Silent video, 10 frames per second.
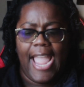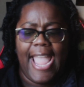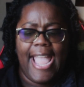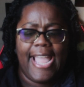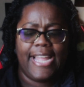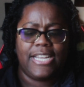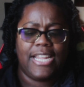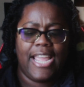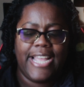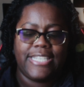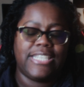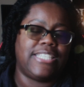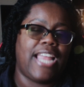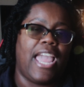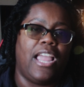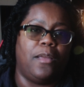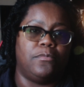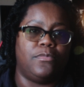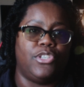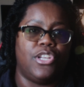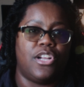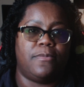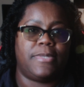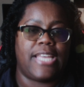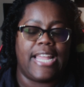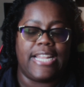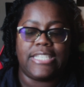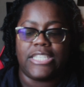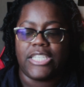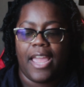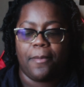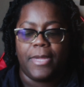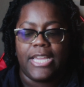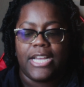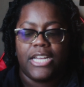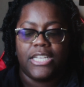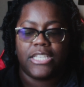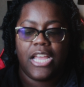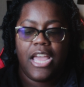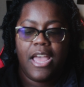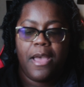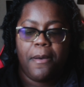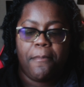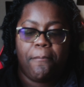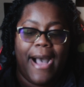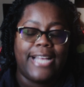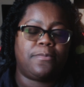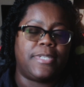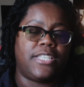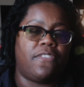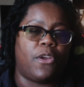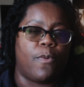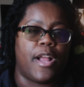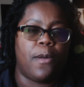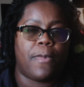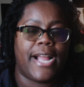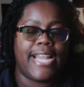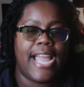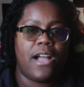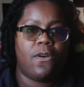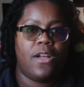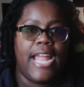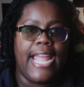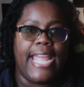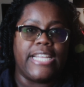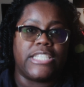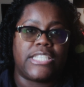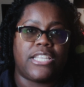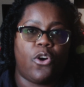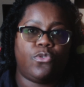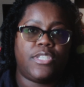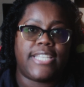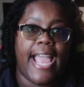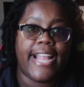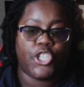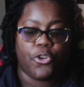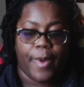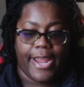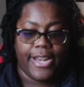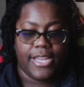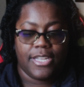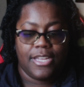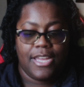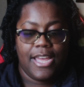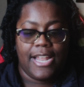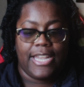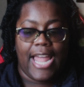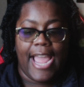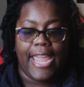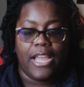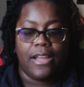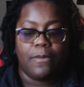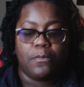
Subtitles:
And it's a shame, you know what I'm saying? It's a shame because my specific realm right now is so saturated. Like,